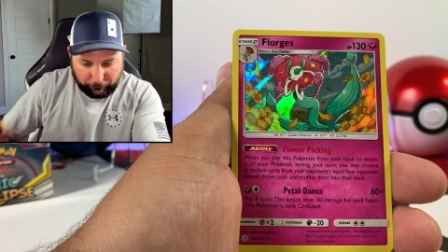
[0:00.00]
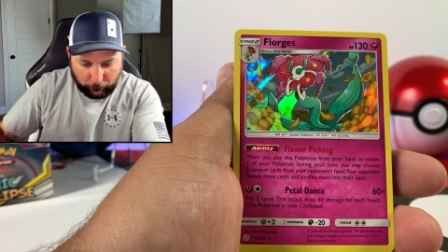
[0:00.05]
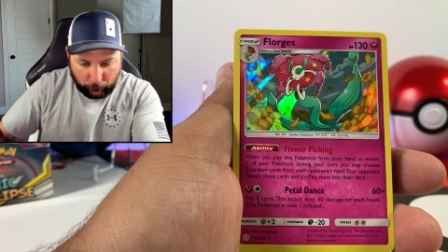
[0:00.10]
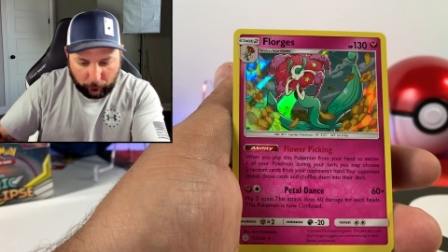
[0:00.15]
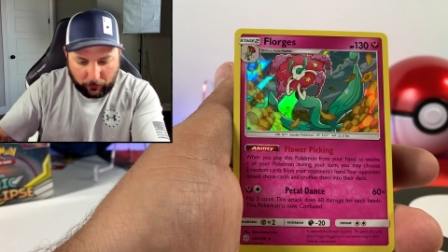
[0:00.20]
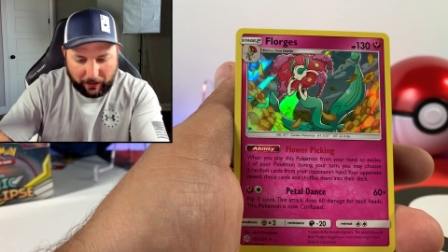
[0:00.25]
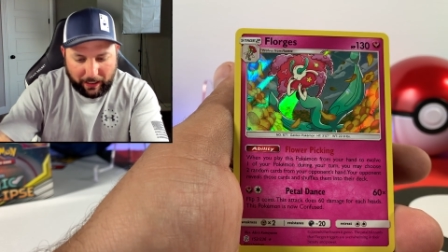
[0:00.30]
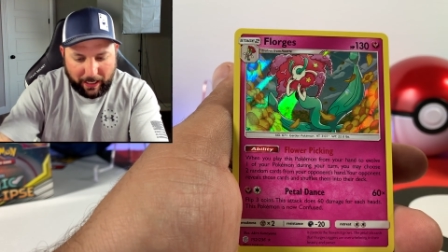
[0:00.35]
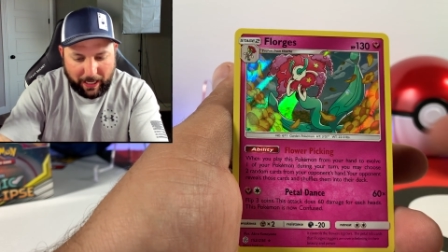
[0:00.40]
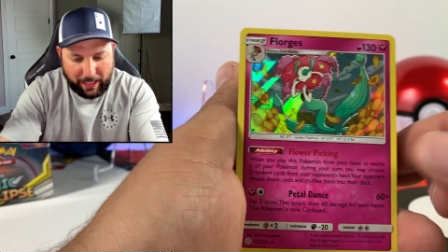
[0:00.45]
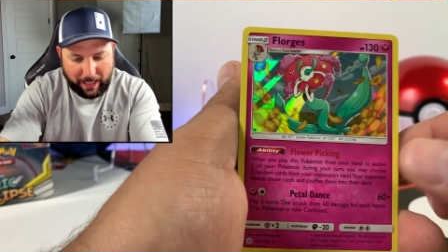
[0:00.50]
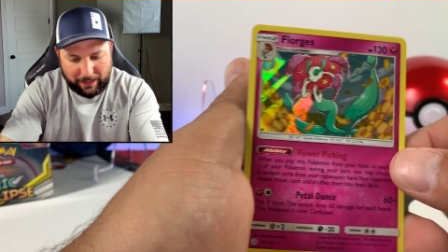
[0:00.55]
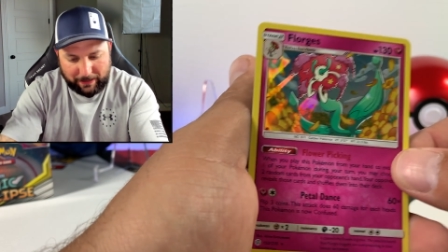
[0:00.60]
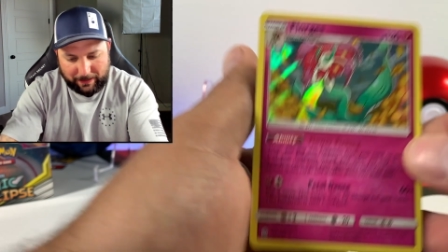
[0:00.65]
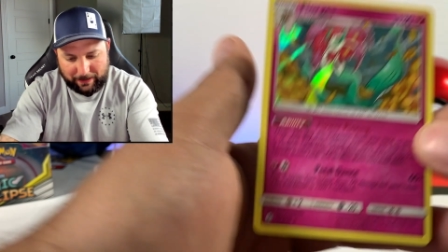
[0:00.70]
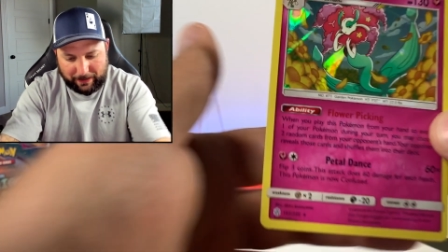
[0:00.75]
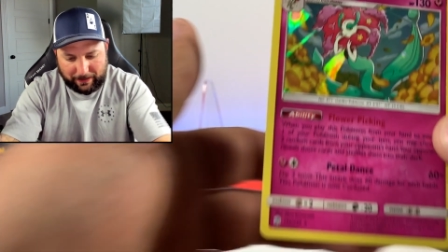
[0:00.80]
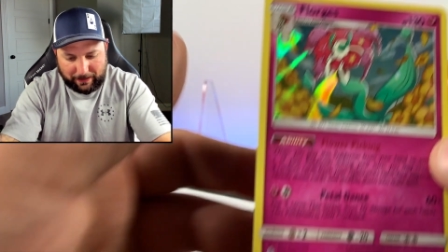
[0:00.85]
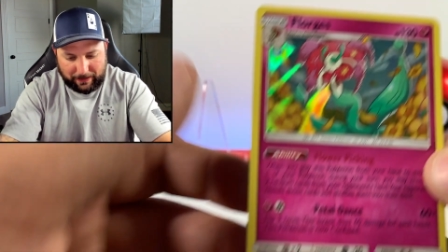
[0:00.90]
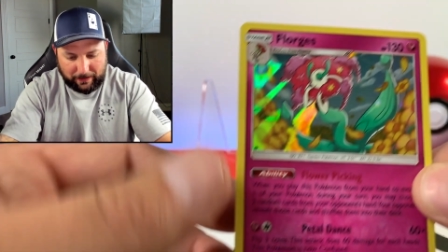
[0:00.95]

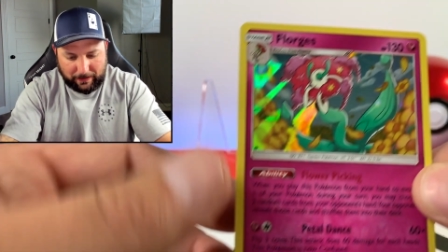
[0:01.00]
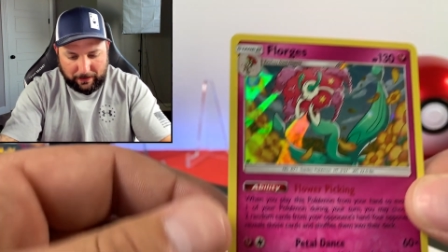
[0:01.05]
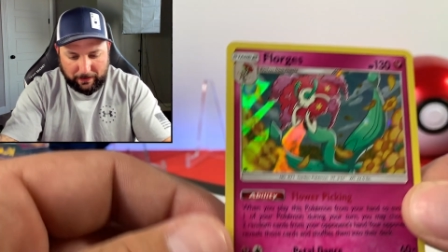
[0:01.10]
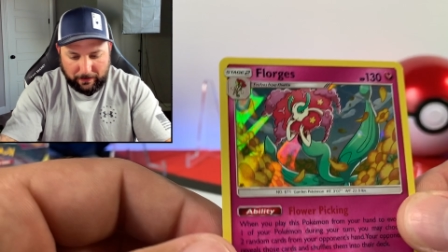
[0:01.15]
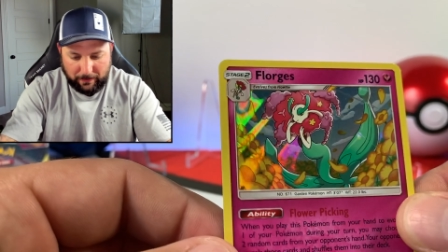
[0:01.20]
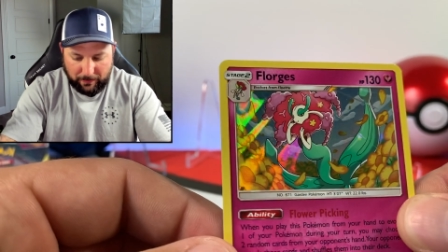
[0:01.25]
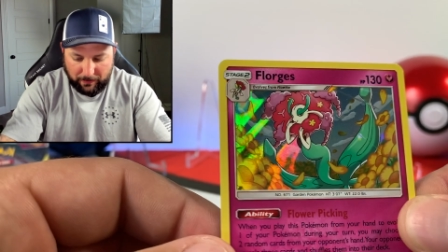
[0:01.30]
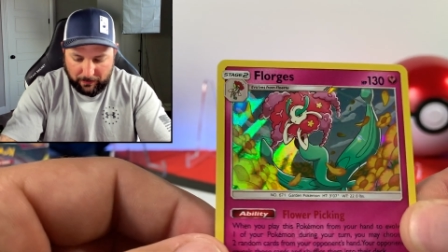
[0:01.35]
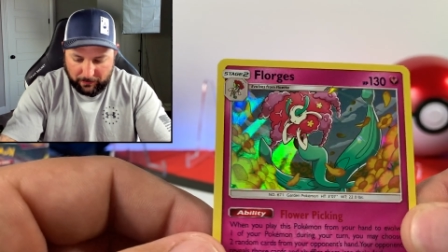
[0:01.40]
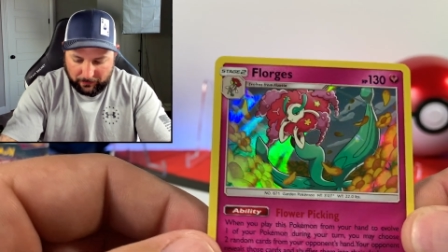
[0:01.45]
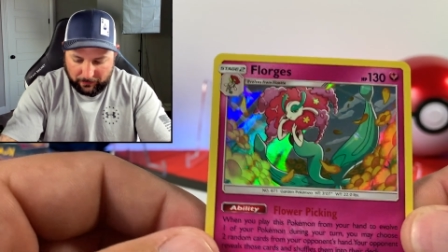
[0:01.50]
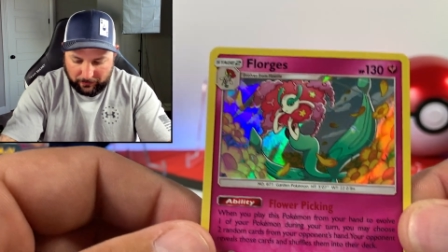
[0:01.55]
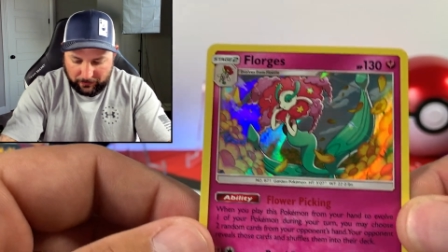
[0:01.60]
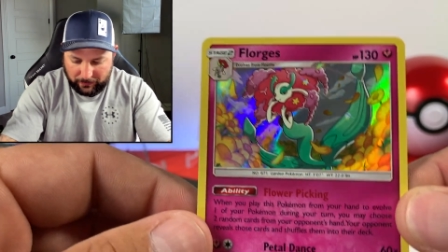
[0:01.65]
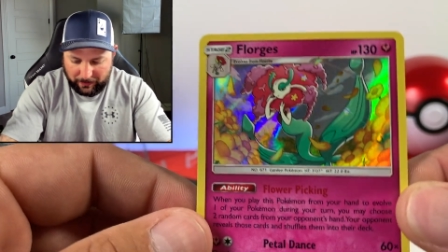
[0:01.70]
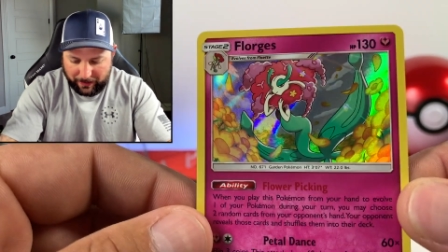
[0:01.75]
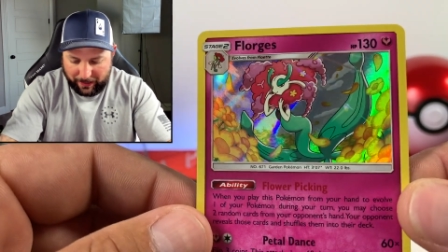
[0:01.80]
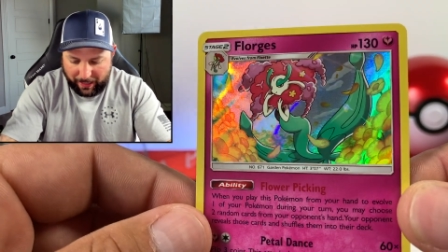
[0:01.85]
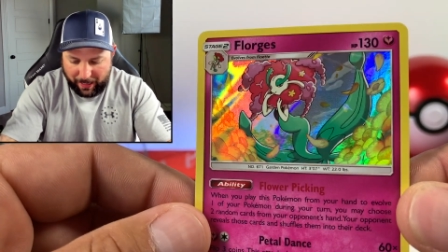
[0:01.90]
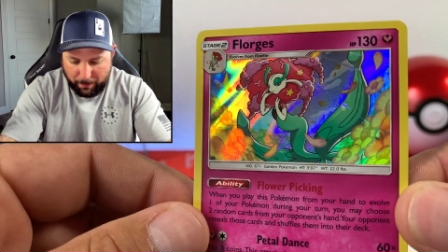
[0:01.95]

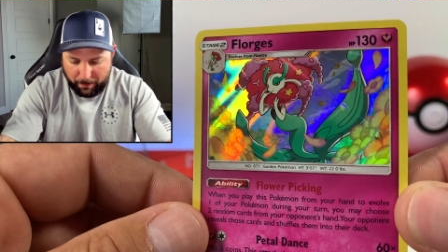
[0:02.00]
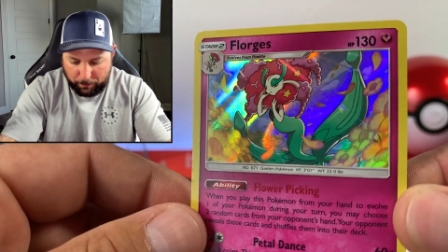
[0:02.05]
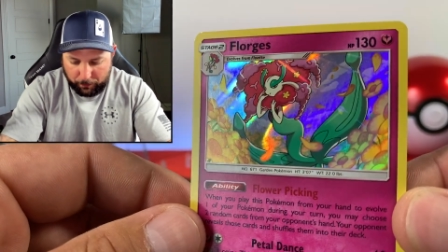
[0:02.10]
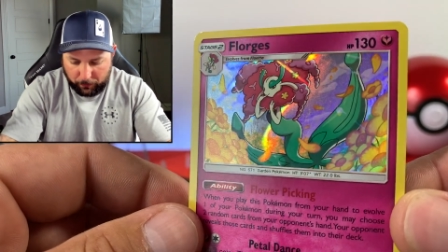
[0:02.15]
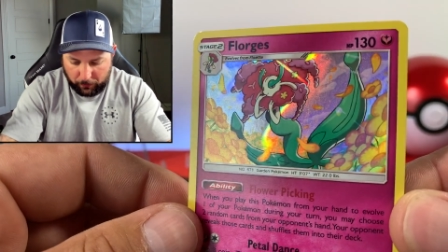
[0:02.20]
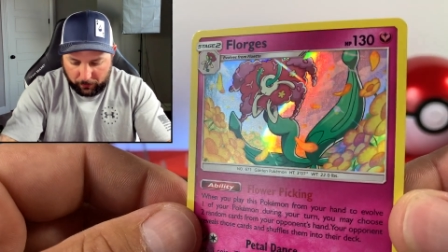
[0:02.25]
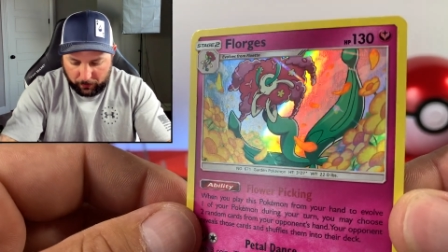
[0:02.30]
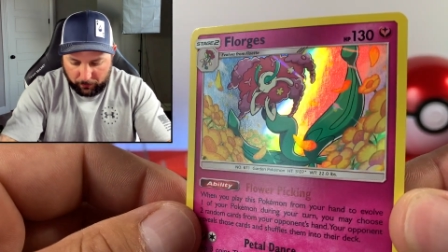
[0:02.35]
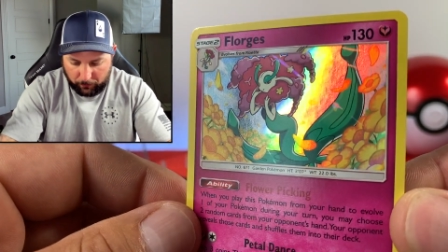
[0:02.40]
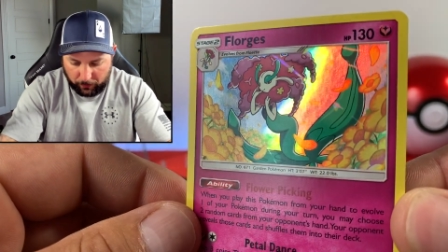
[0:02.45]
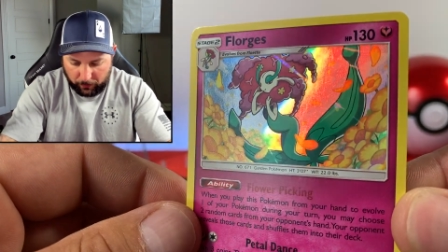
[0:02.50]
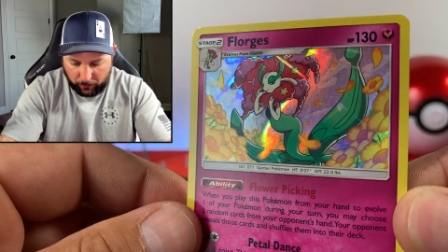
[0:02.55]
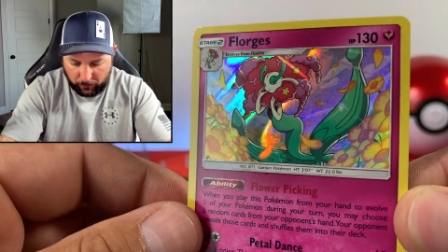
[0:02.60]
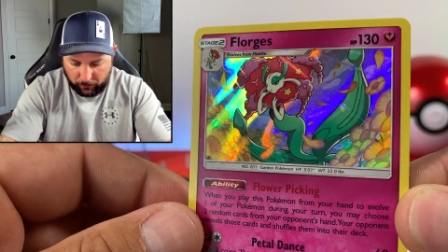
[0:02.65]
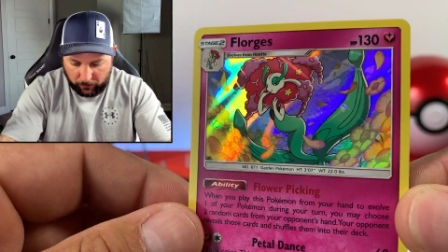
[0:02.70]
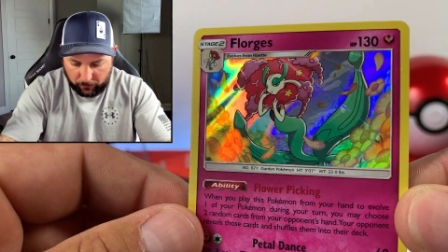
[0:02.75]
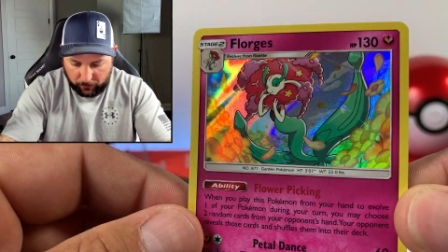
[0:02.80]
Look at that Pokemon.